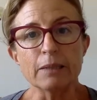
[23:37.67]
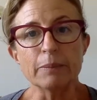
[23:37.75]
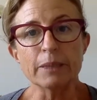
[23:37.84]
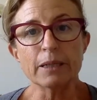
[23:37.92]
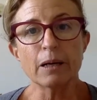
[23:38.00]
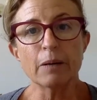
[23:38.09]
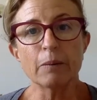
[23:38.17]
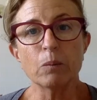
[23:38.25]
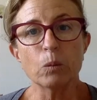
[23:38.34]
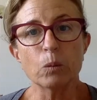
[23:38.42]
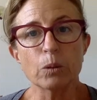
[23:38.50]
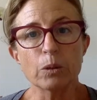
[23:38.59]
become
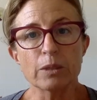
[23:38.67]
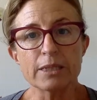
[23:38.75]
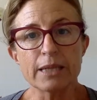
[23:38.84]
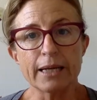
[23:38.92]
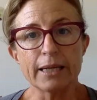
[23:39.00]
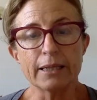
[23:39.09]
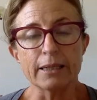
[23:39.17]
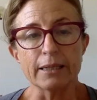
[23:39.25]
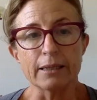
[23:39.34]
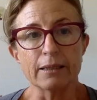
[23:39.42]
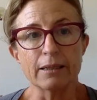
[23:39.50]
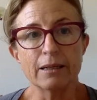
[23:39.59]
more the tightening.